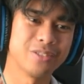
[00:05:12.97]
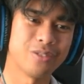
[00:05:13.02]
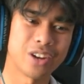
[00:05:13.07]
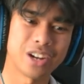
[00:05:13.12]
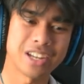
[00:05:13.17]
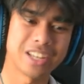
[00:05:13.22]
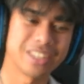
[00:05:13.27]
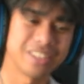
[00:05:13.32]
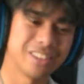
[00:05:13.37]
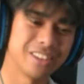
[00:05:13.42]

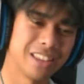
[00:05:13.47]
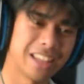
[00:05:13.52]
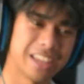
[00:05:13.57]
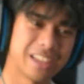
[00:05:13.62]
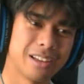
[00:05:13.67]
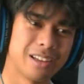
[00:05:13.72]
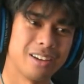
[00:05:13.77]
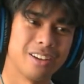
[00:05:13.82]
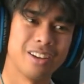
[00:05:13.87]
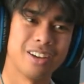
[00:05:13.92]
fucking
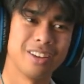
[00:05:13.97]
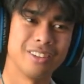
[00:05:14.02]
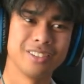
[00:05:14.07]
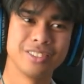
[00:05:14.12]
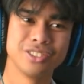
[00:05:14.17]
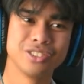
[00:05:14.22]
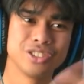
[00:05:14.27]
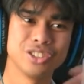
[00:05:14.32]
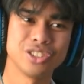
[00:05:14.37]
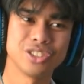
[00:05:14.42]
like
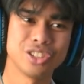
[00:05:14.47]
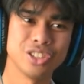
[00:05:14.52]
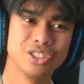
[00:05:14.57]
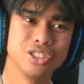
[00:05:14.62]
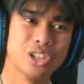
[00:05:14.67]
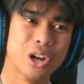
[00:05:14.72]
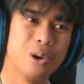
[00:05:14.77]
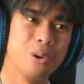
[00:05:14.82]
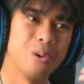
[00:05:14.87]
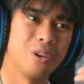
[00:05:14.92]
just a
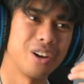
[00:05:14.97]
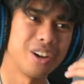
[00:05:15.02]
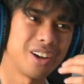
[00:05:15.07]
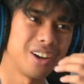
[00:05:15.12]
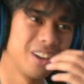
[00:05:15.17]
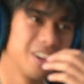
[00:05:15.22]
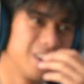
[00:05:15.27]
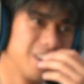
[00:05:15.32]
joke.